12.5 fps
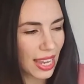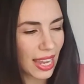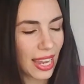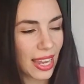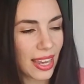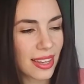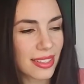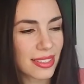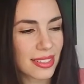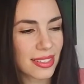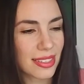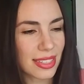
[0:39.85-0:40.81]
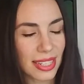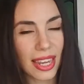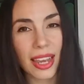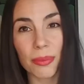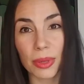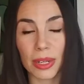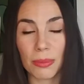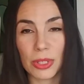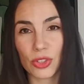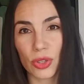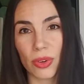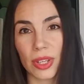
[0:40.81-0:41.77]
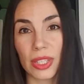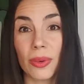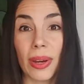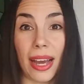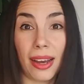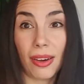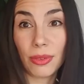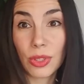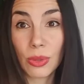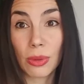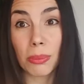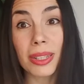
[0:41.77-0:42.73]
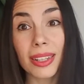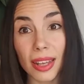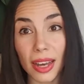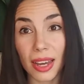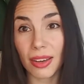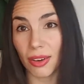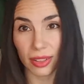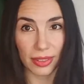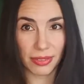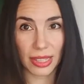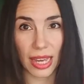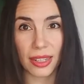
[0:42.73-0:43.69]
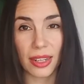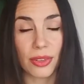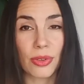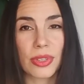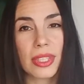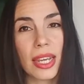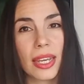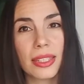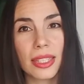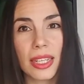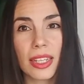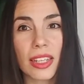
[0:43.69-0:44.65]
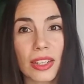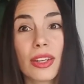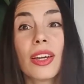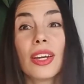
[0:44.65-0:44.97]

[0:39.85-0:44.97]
And today I'm going to be showing you how to apply all of that understanding